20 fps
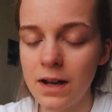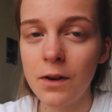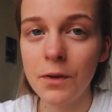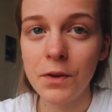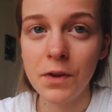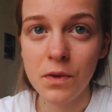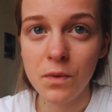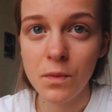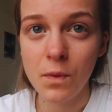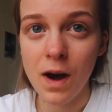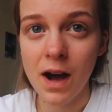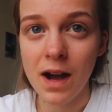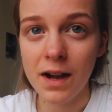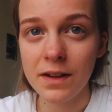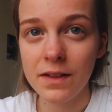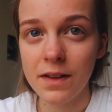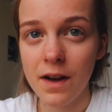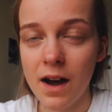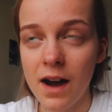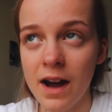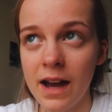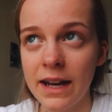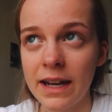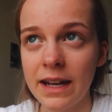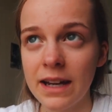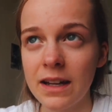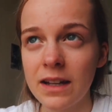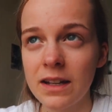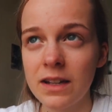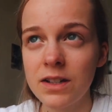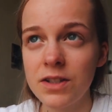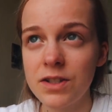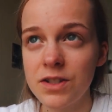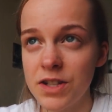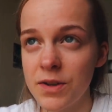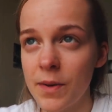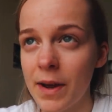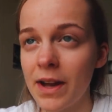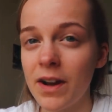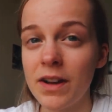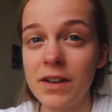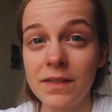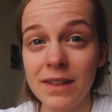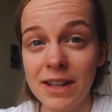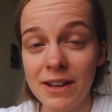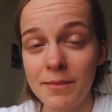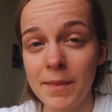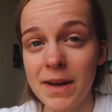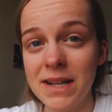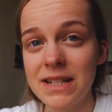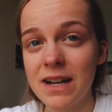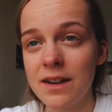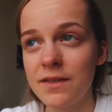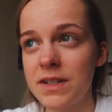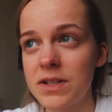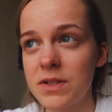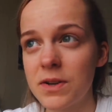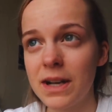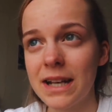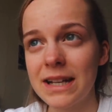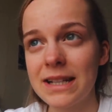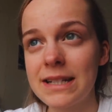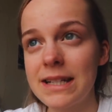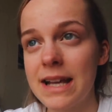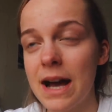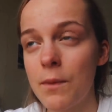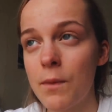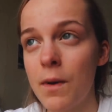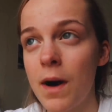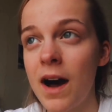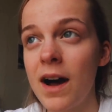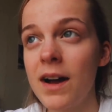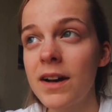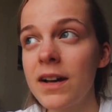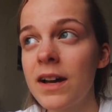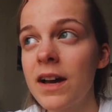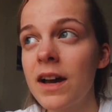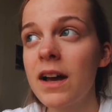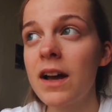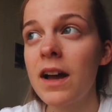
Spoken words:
A lot of the work that I do, I kind of give myself, it's not like set work,